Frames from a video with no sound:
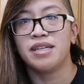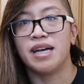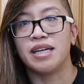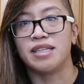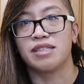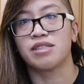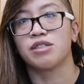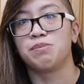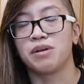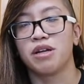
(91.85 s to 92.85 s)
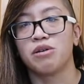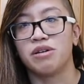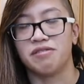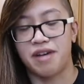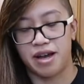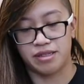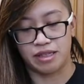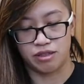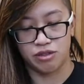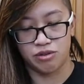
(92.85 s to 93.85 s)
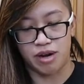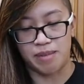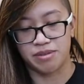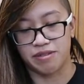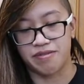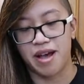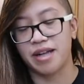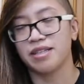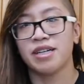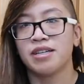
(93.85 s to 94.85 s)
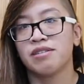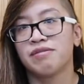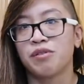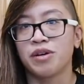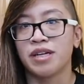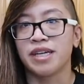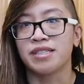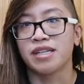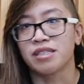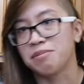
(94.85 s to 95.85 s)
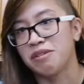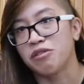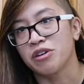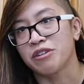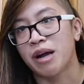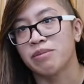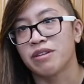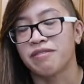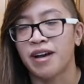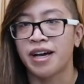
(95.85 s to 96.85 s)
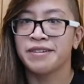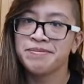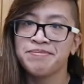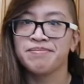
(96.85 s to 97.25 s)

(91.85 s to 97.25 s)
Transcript: And it's super low in fat. It's like 2 grams of fat, 4 links, that's gonna be 4 grams of fat.